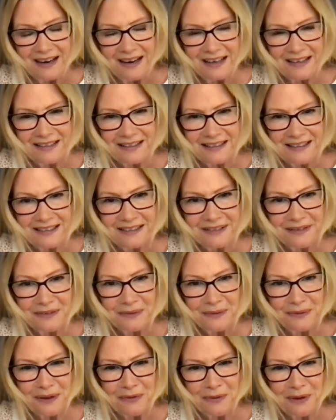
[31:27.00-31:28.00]
And
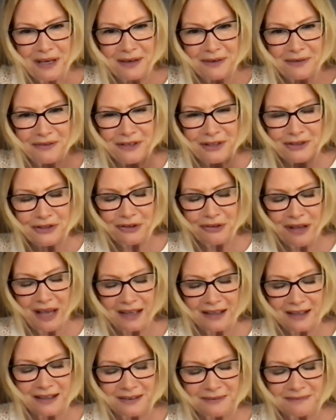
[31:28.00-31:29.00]
when we envision
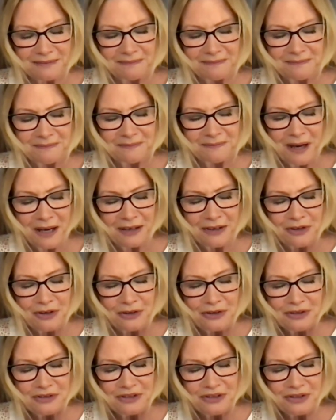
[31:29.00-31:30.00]
that, and
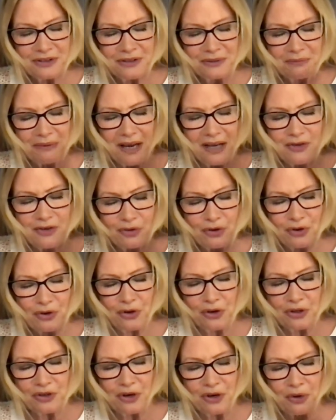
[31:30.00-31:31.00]
just imagine the
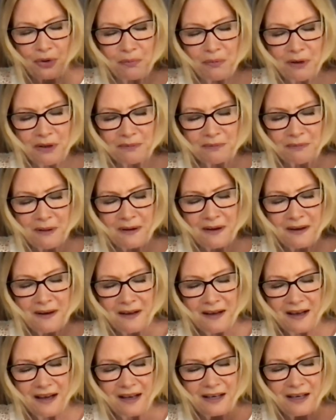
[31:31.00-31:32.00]
doors are open
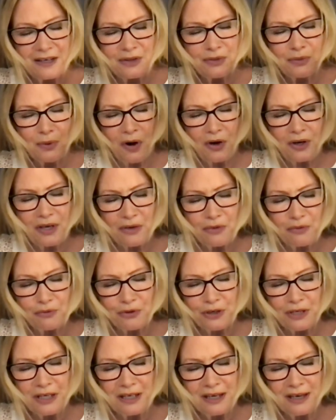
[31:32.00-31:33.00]
and he's walking
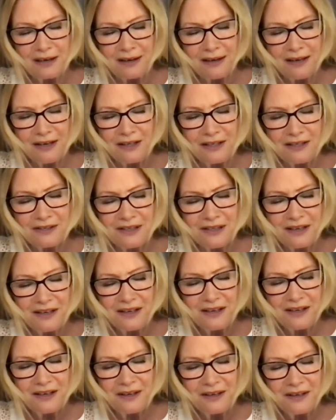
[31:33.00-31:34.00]
free, and he's
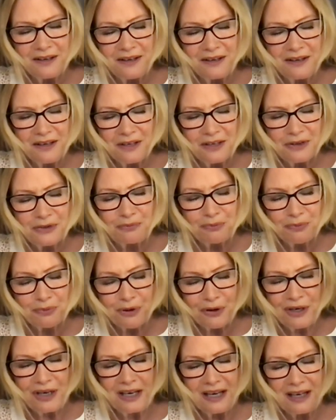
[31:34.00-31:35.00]

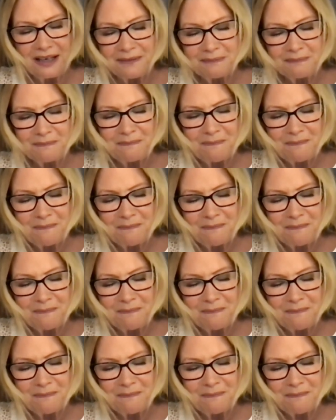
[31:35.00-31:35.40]
bringing